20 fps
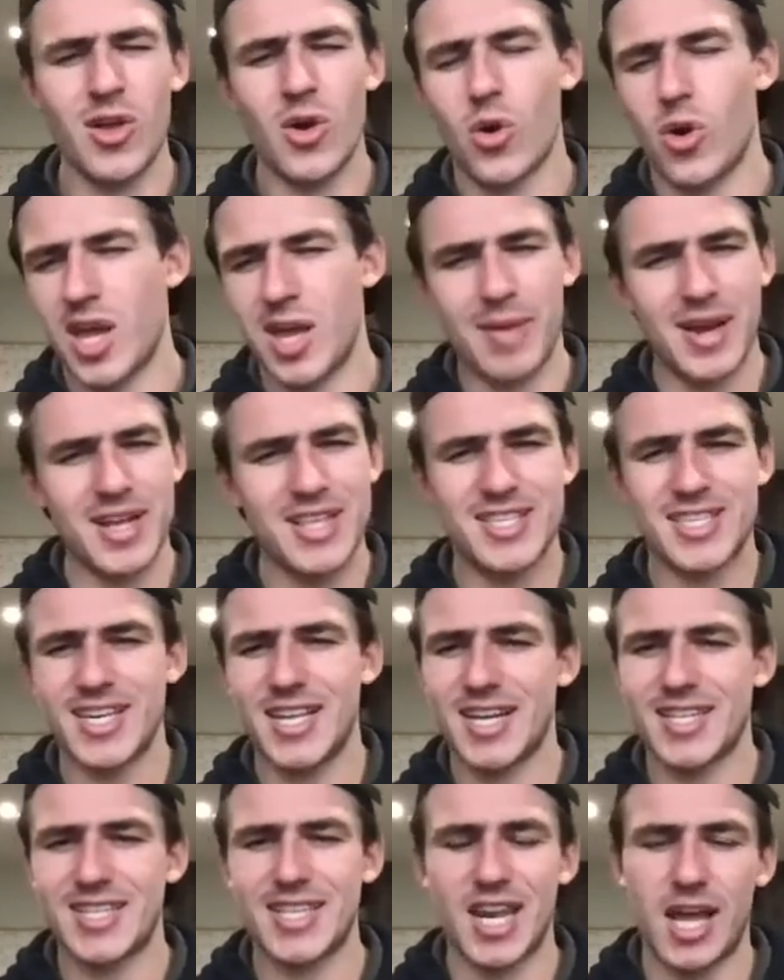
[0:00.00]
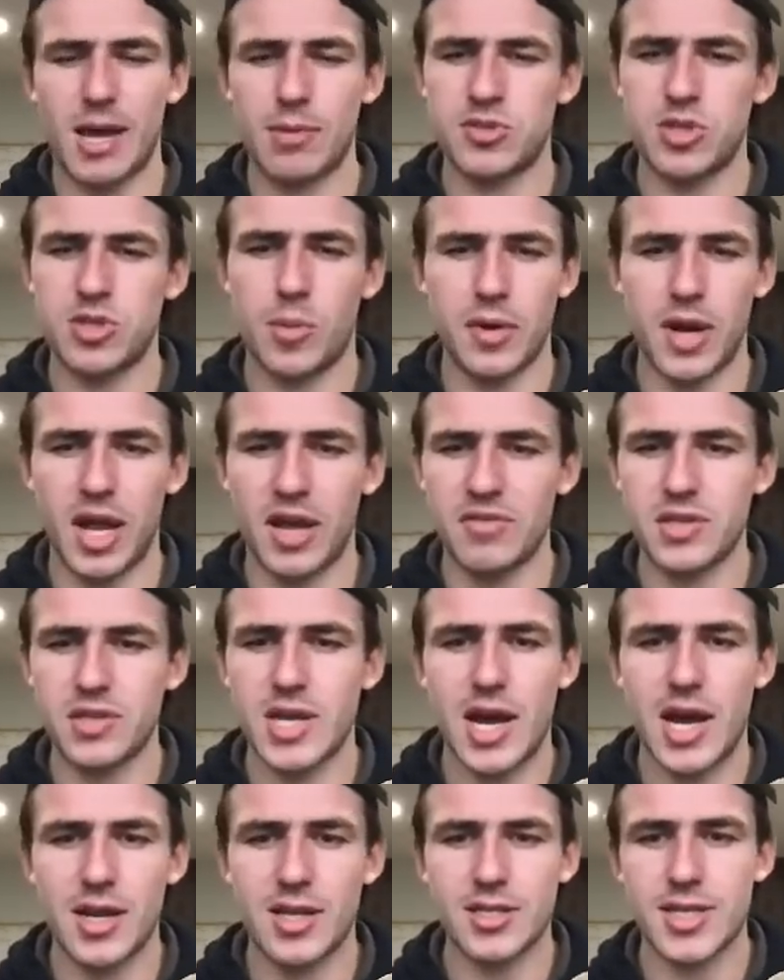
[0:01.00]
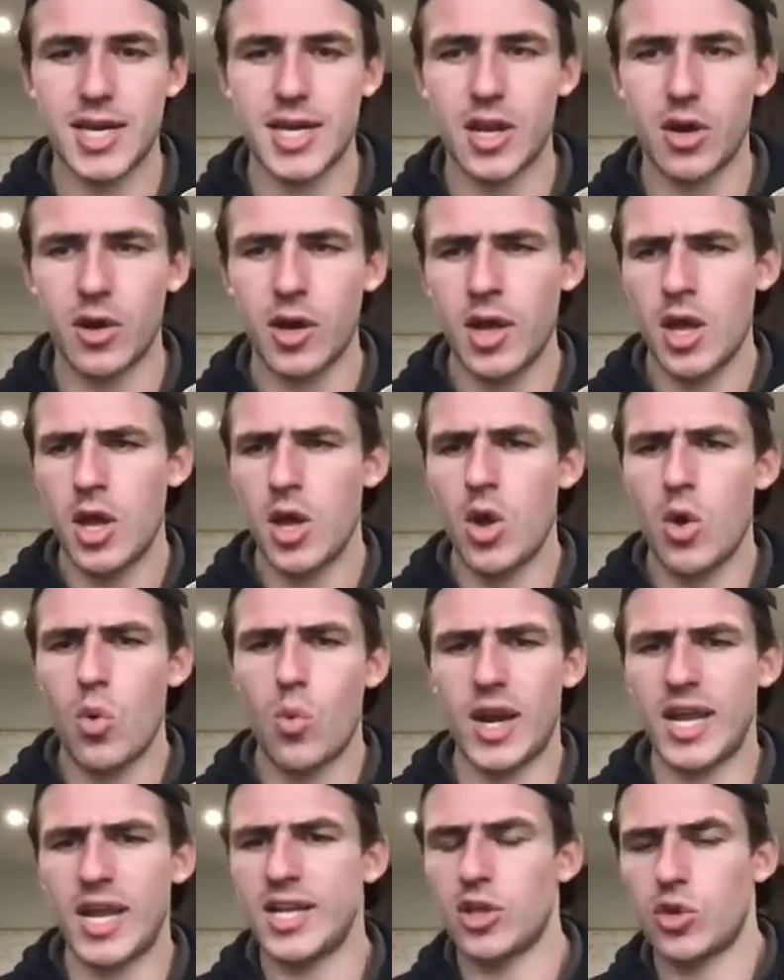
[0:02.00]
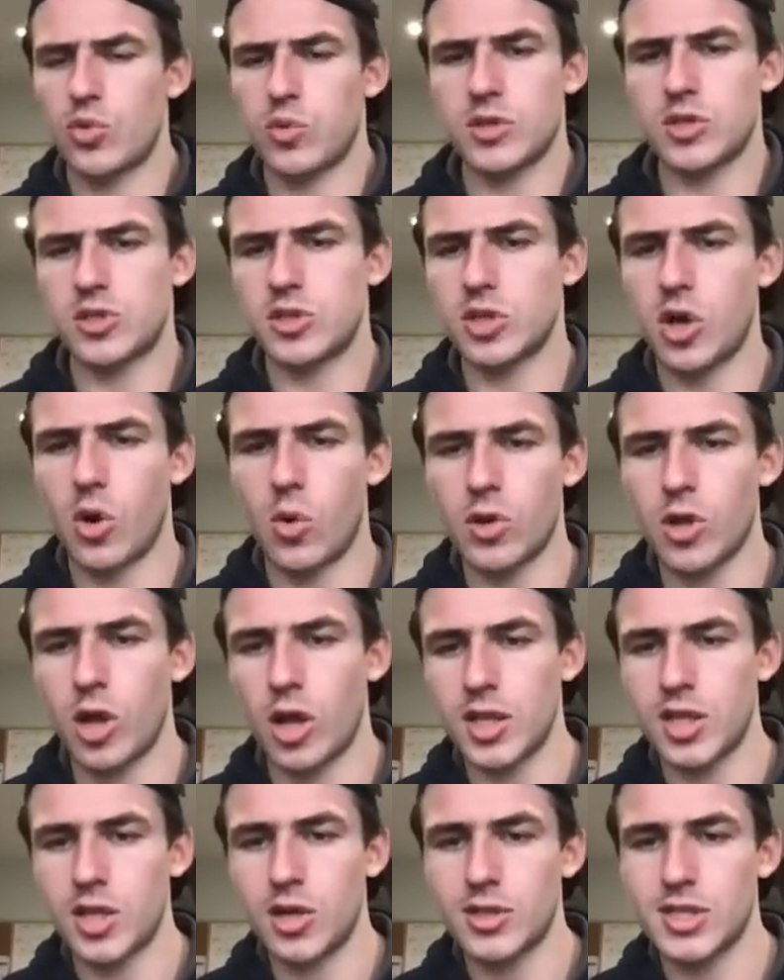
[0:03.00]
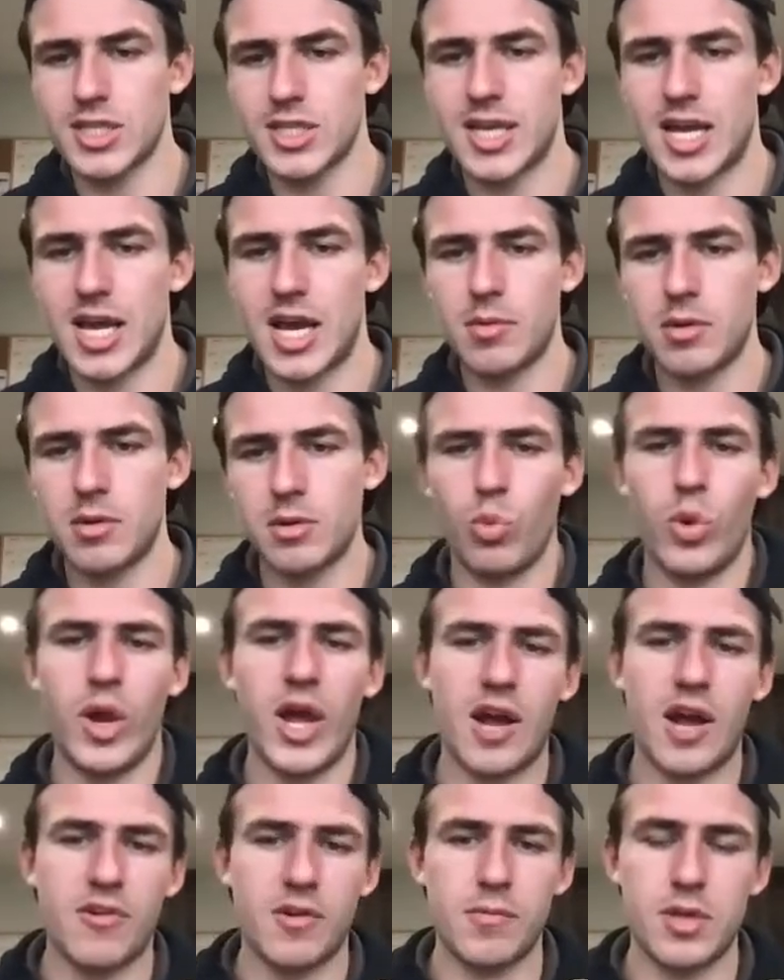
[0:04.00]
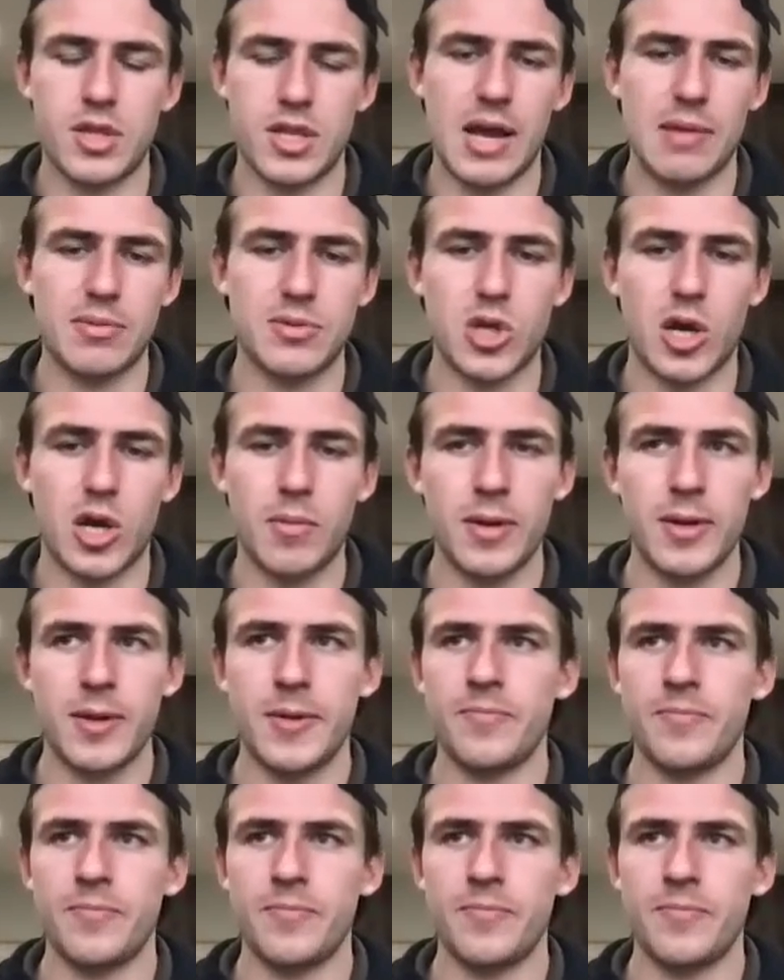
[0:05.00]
Or you might see like the laptop lifestyle and say, like, well, he just wants to go on holiday all the time and work from his laptop.